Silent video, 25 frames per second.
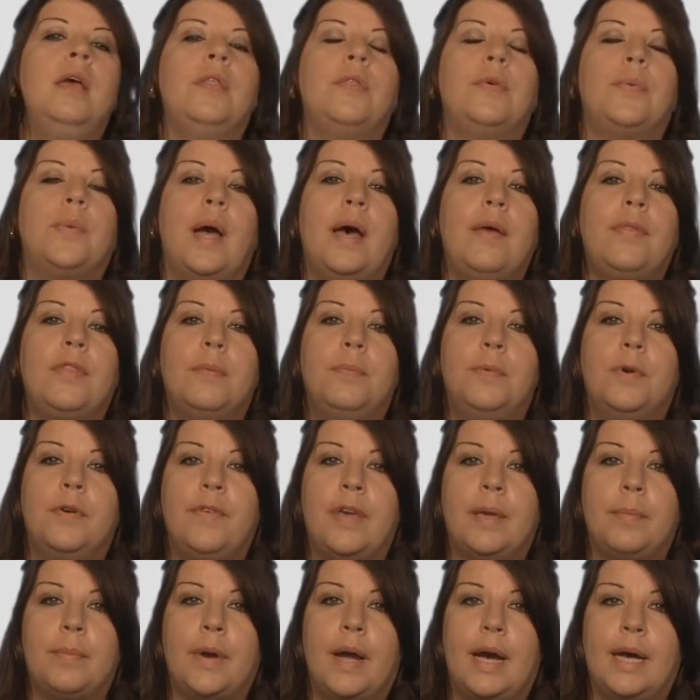Throughout the
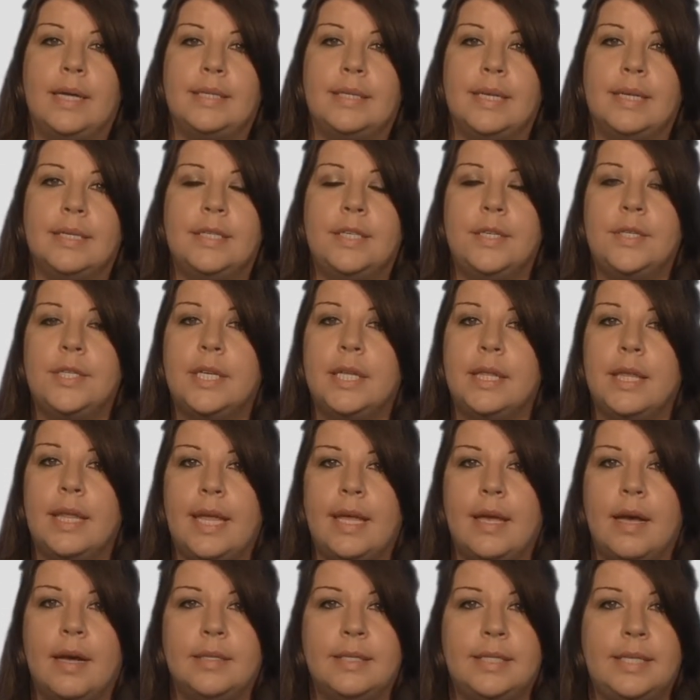moving process,
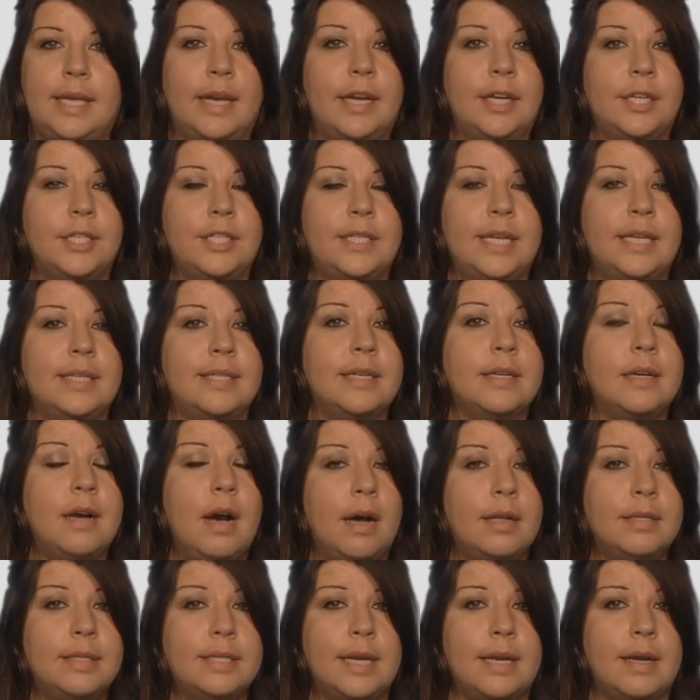Utility Concierge stays in
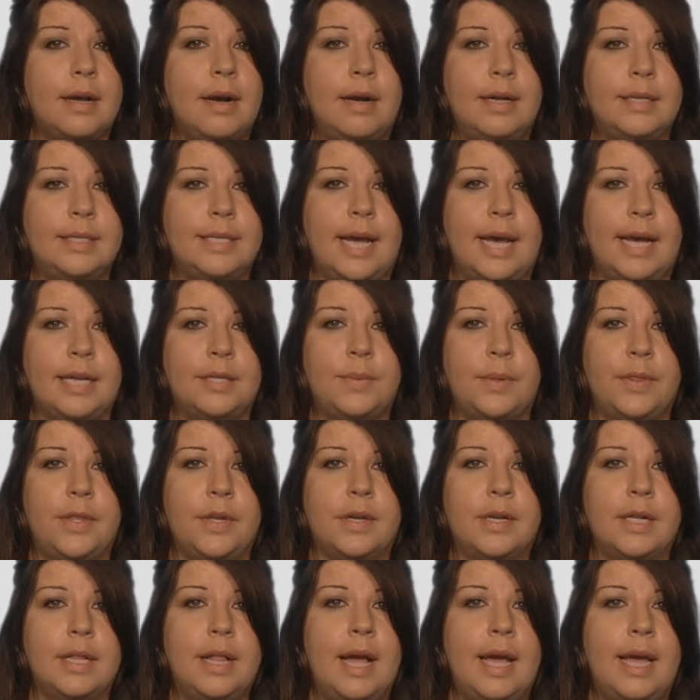constant contact with
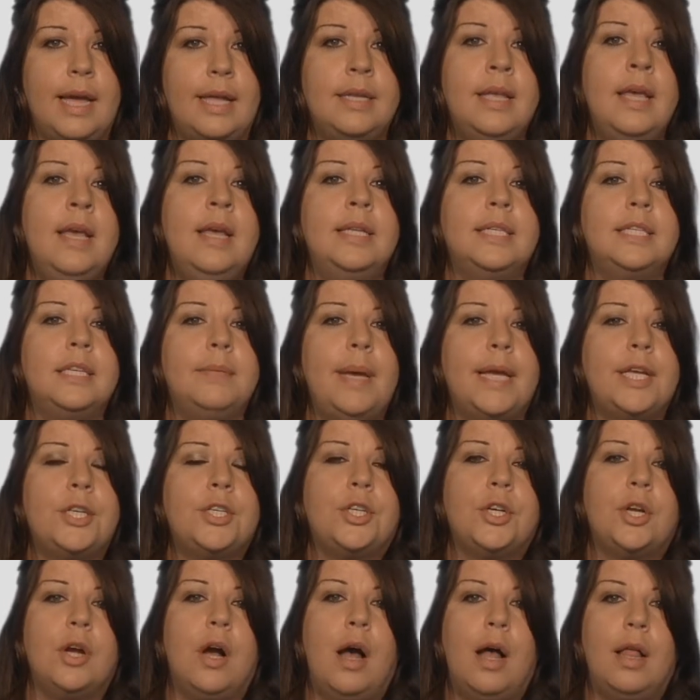your client to make
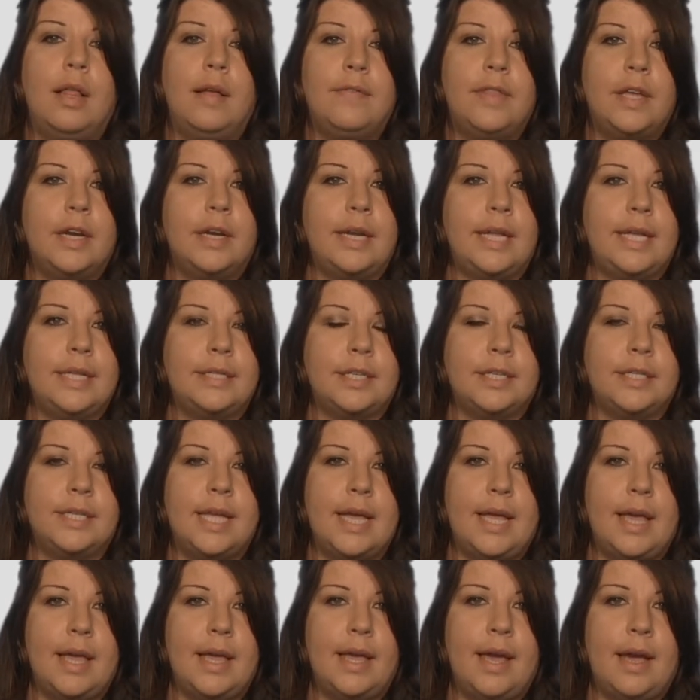sure all of their needs are
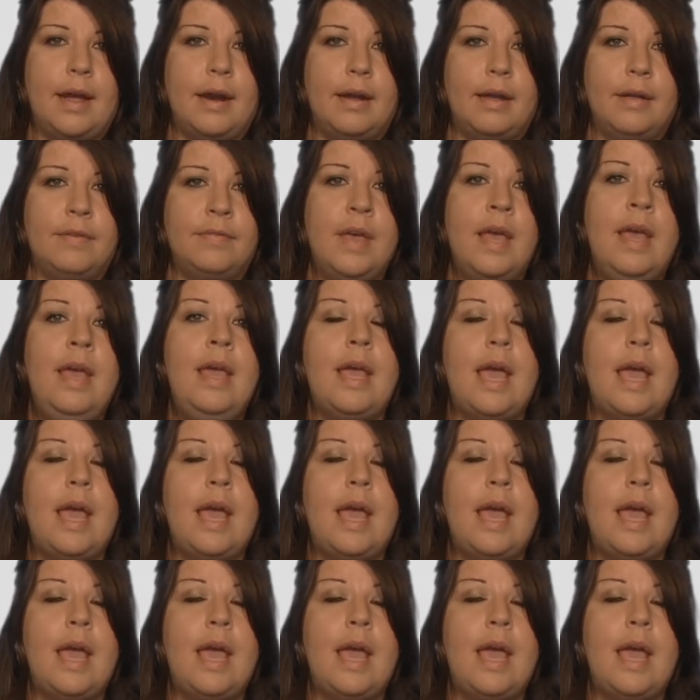taken care of